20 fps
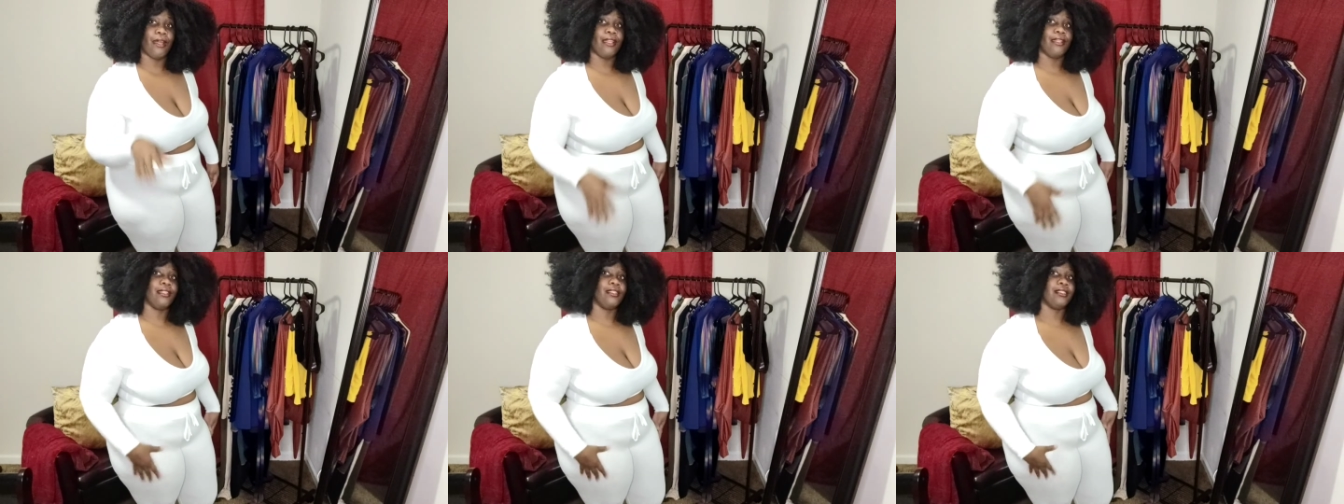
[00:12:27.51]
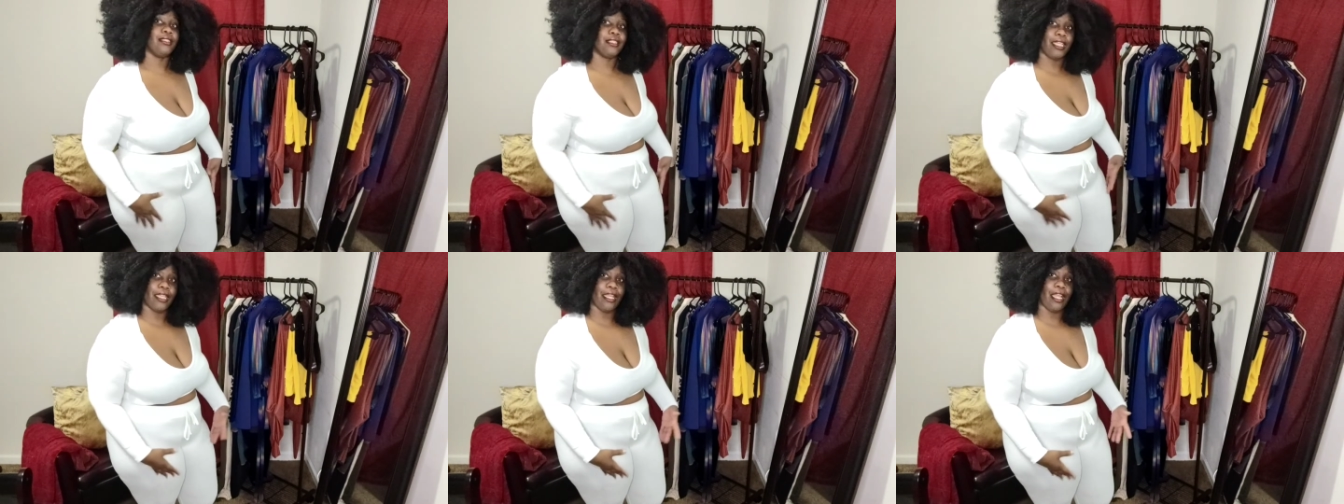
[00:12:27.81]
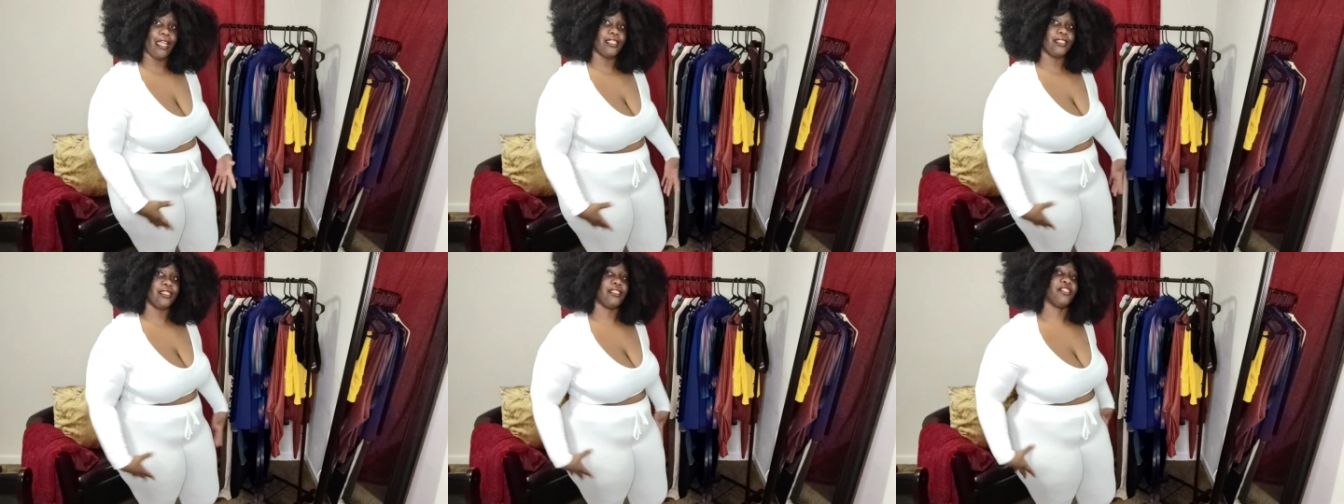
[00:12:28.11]
I just think
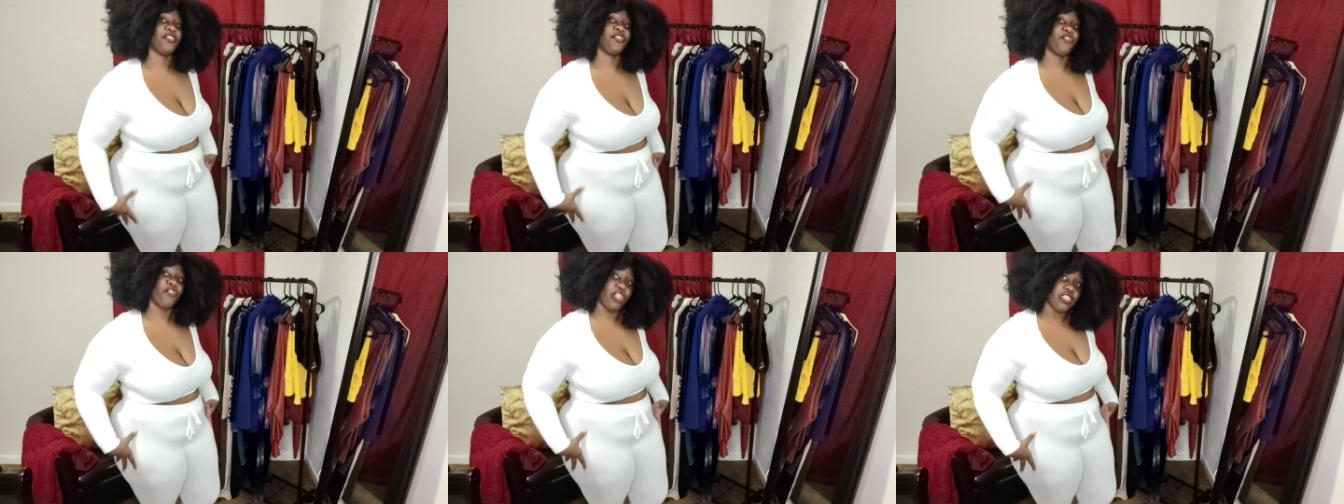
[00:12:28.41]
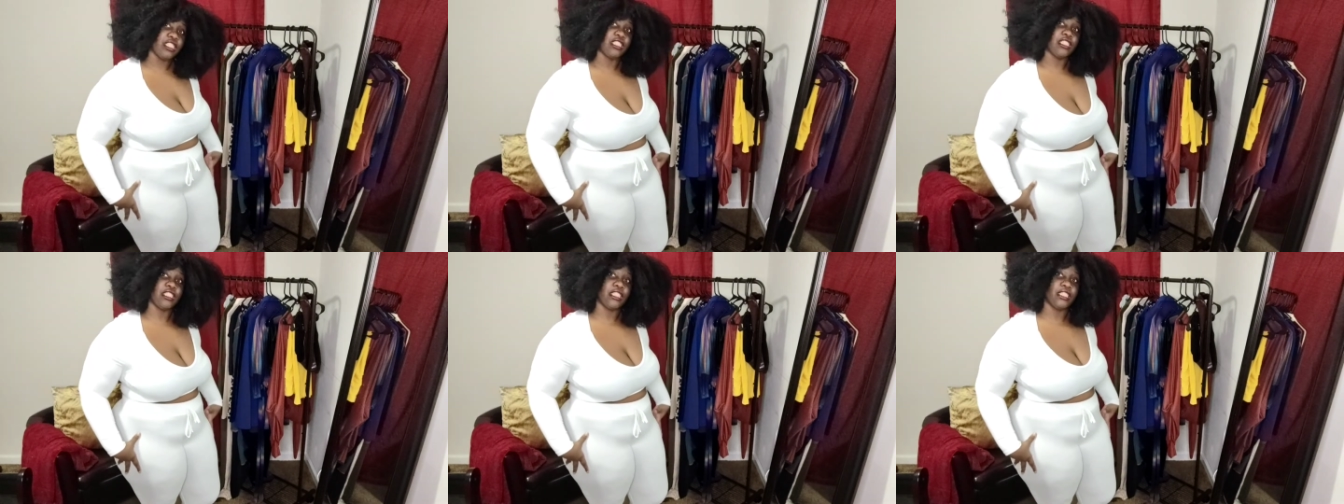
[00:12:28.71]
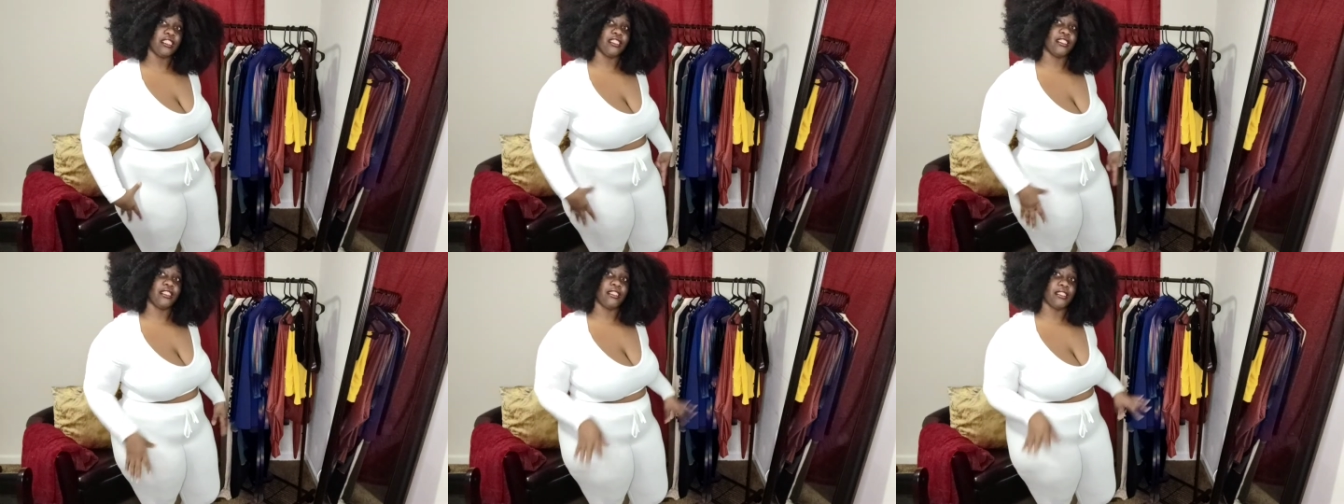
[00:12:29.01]
I just scratched these